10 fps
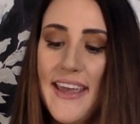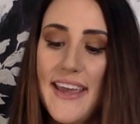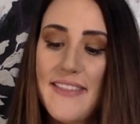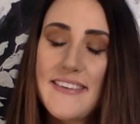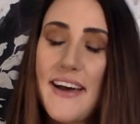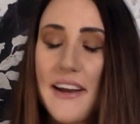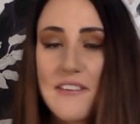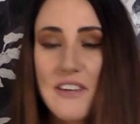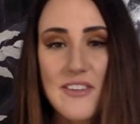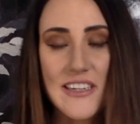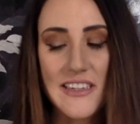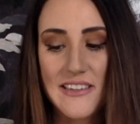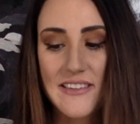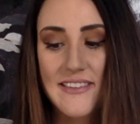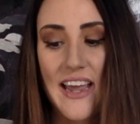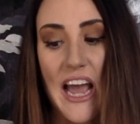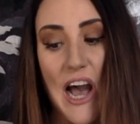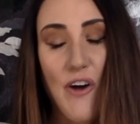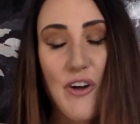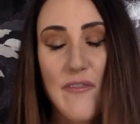and the title of it is
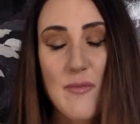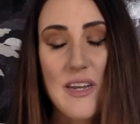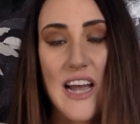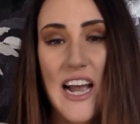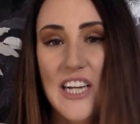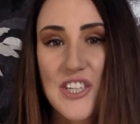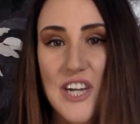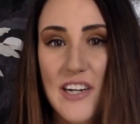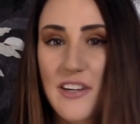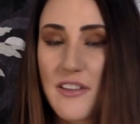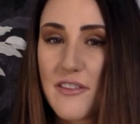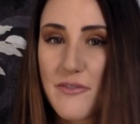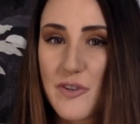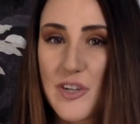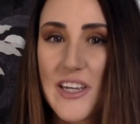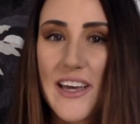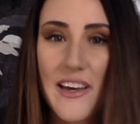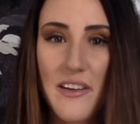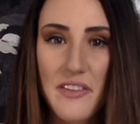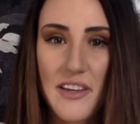How Government Hijacked the Free
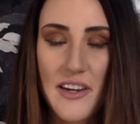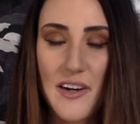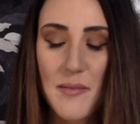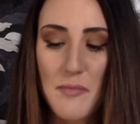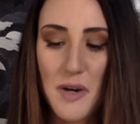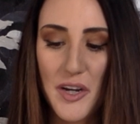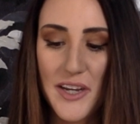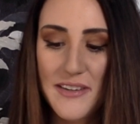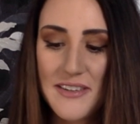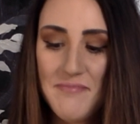Healthcare Market.